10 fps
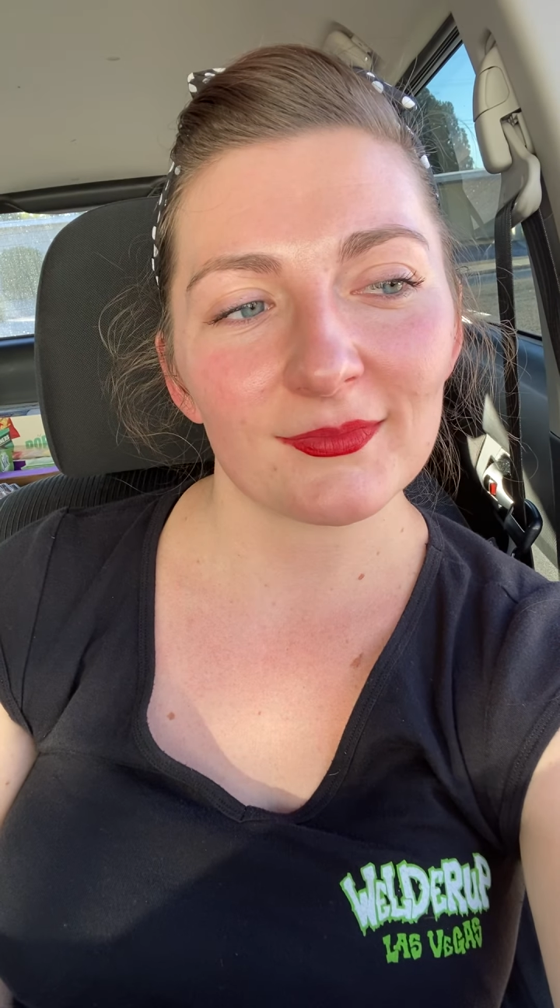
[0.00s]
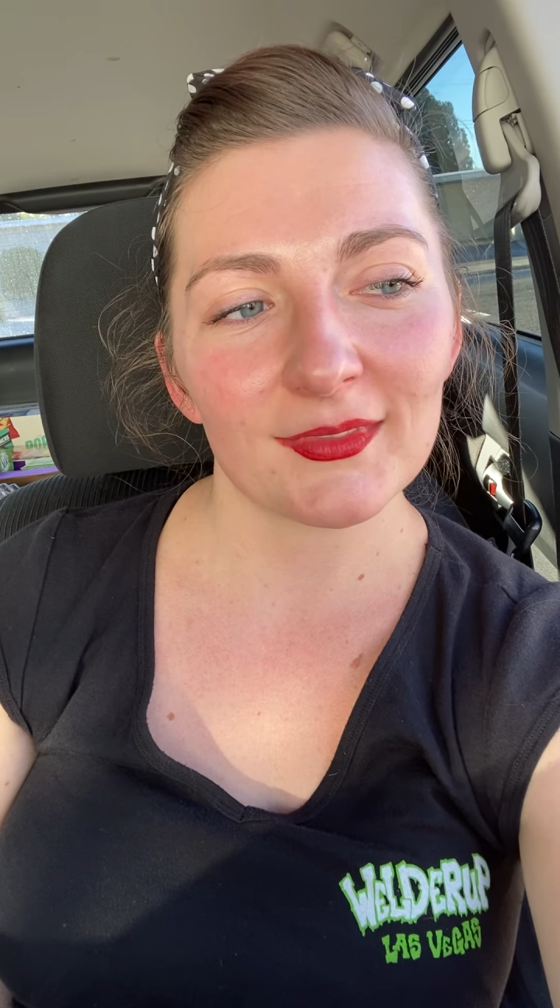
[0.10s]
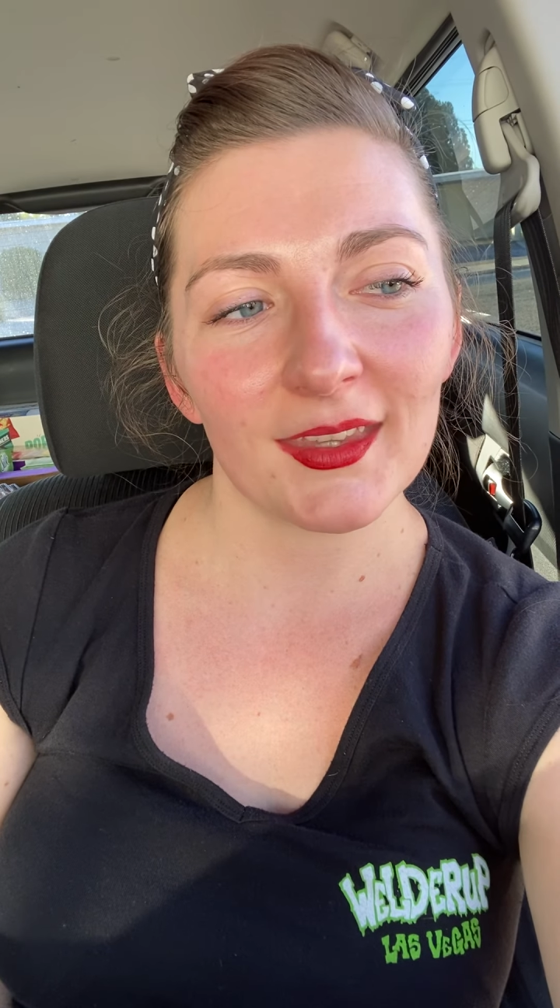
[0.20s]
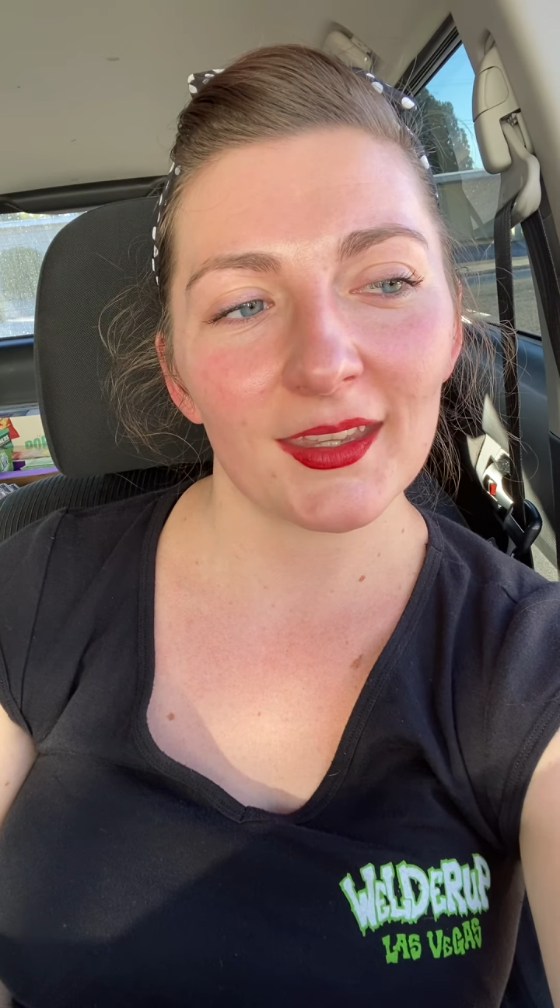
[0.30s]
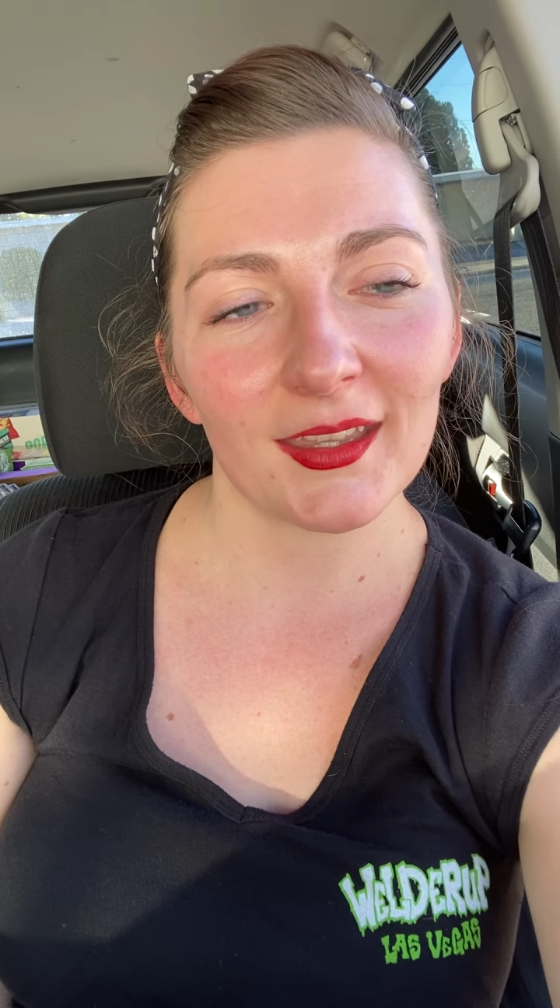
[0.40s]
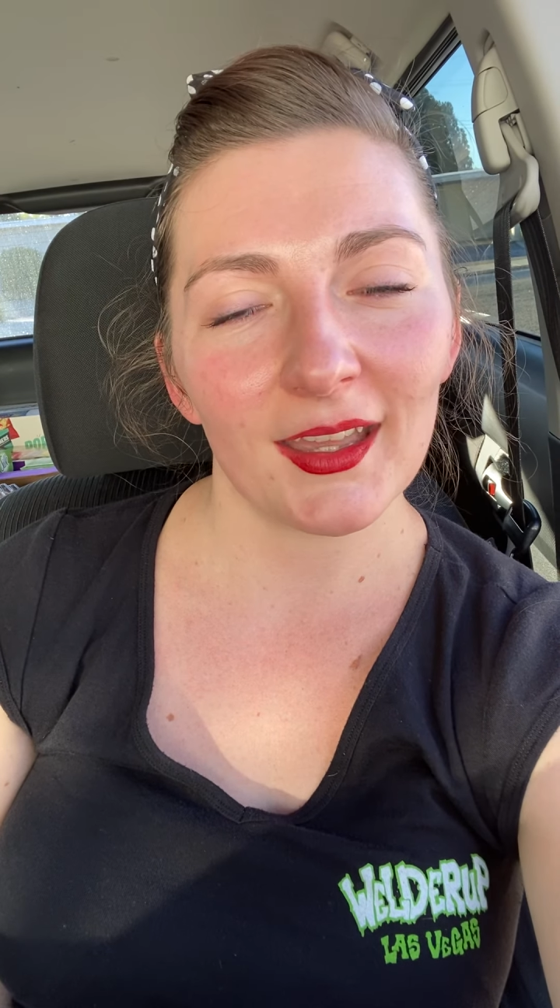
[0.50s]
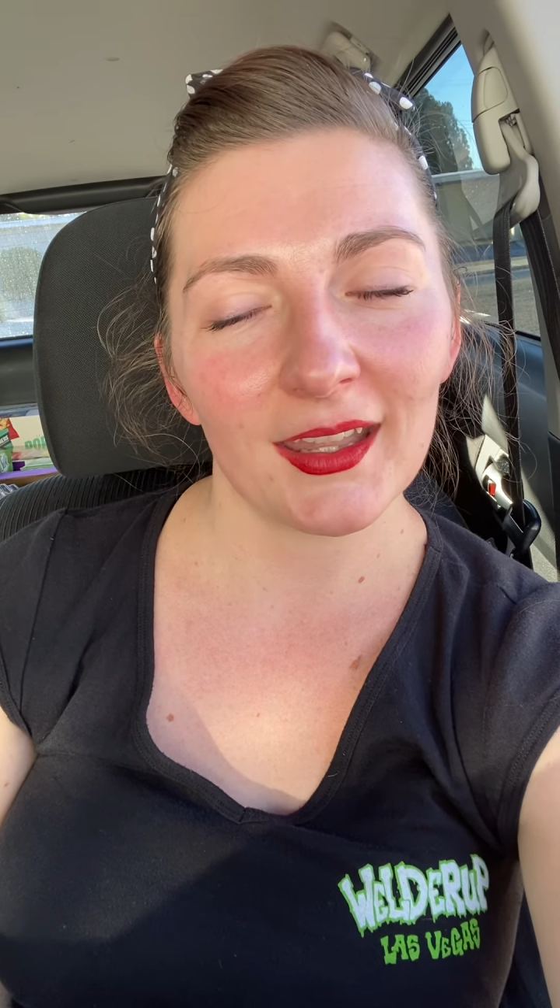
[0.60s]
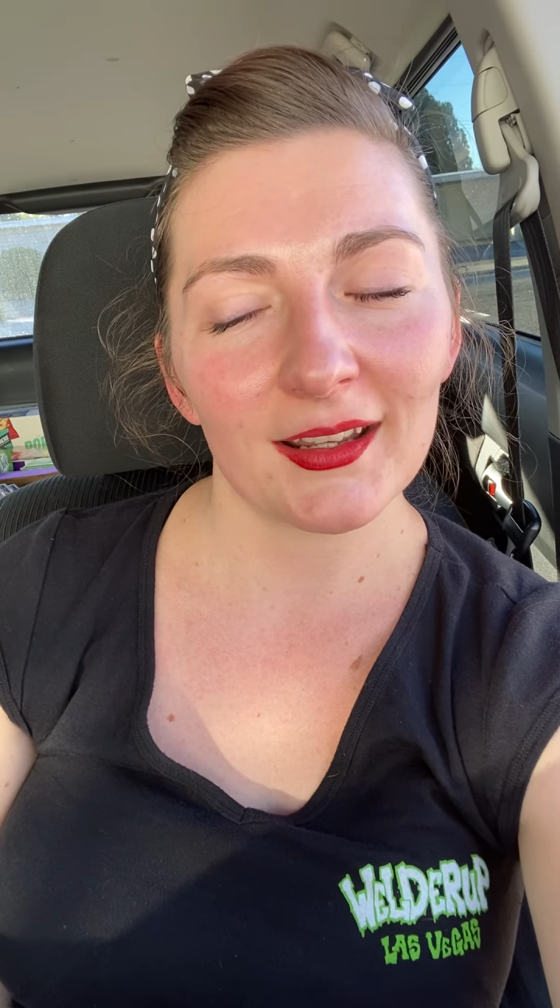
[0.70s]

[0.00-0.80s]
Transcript: like kind